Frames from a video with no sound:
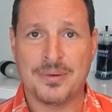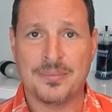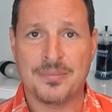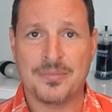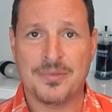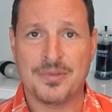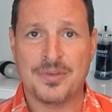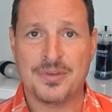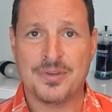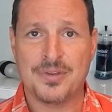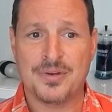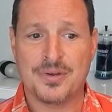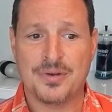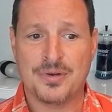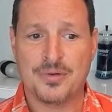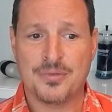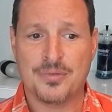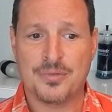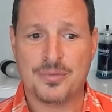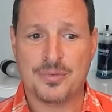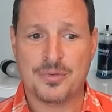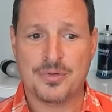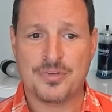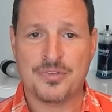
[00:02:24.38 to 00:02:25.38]
Okay. You know,
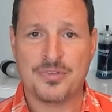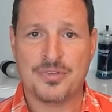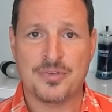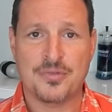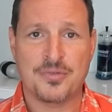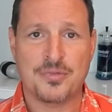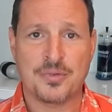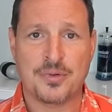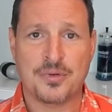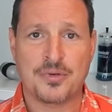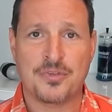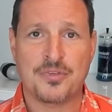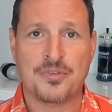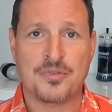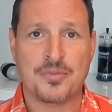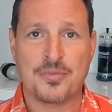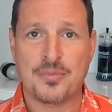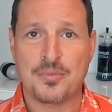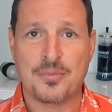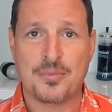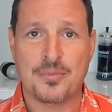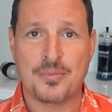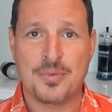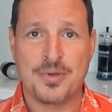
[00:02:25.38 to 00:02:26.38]
of course, the first
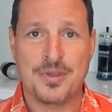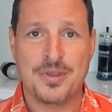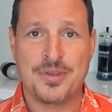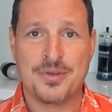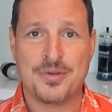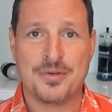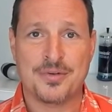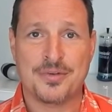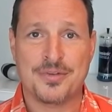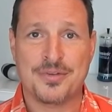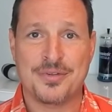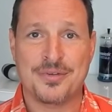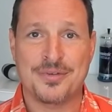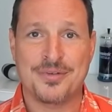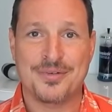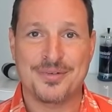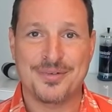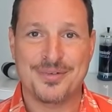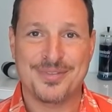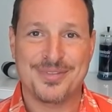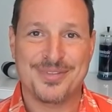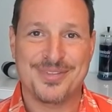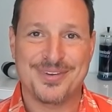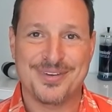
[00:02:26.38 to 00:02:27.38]
week or
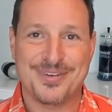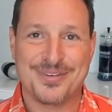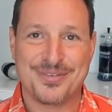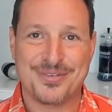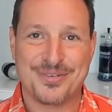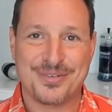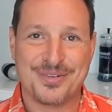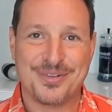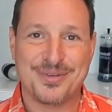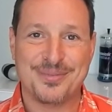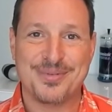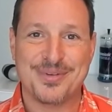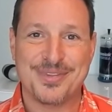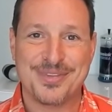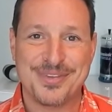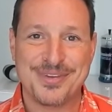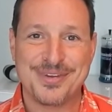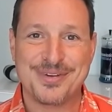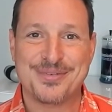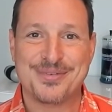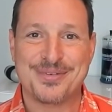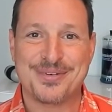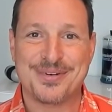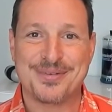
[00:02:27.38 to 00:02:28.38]
two things are a little bit
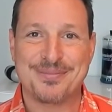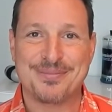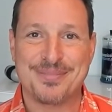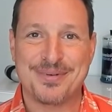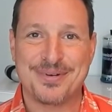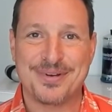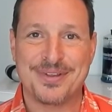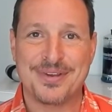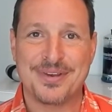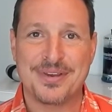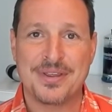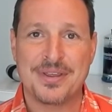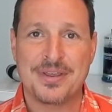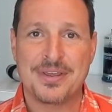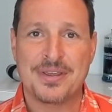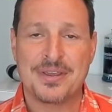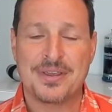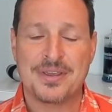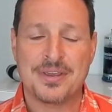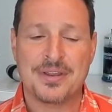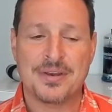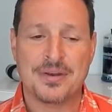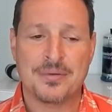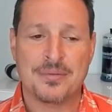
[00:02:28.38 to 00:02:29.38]
different, but of
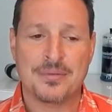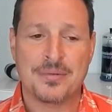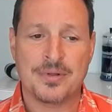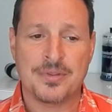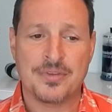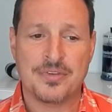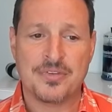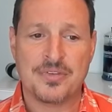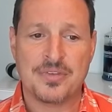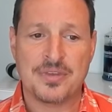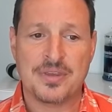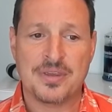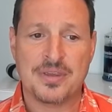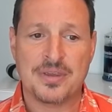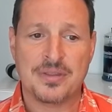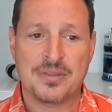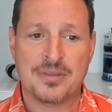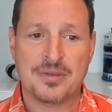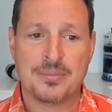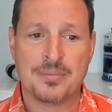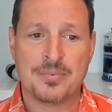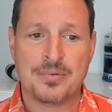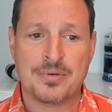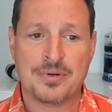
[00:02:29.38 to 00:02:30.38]
course, you know, once the
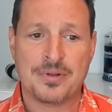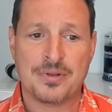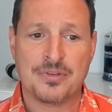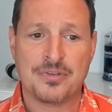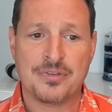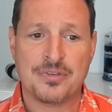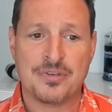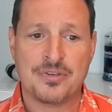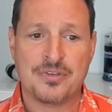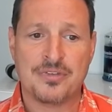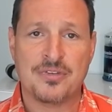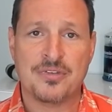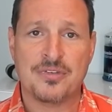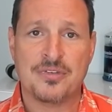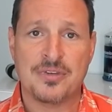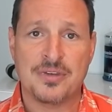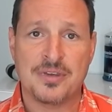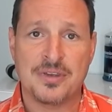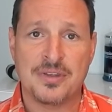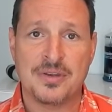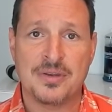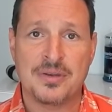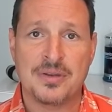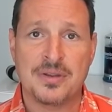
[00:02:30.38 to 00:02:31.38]
healing process is
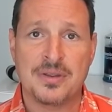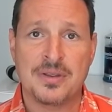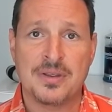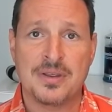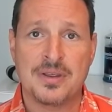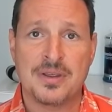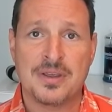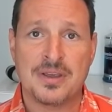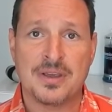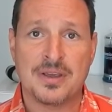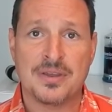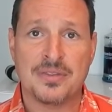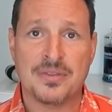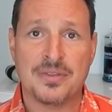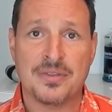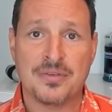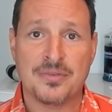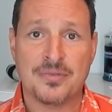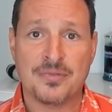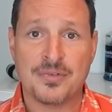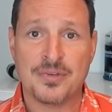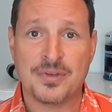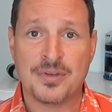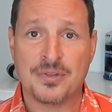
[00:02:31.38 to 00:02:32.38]
in and then
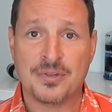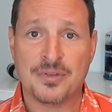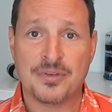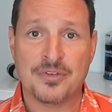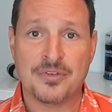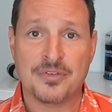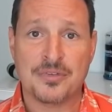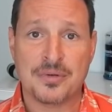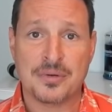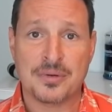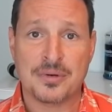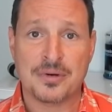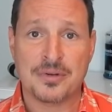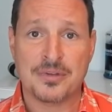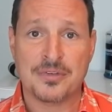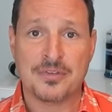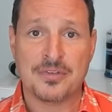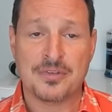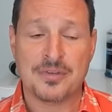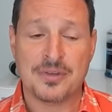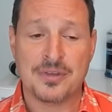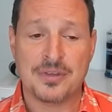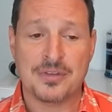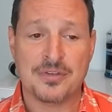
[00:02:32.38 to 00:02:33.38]
the healing
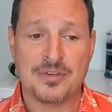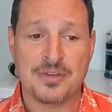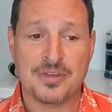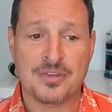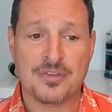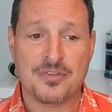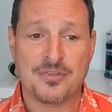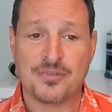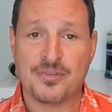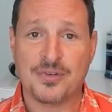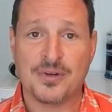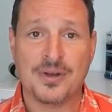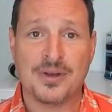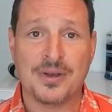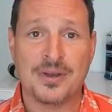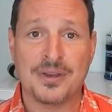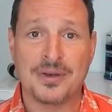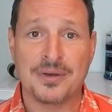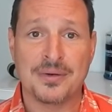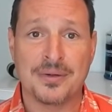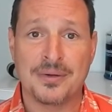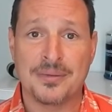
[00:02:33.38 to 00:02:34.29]
starts, it's fine.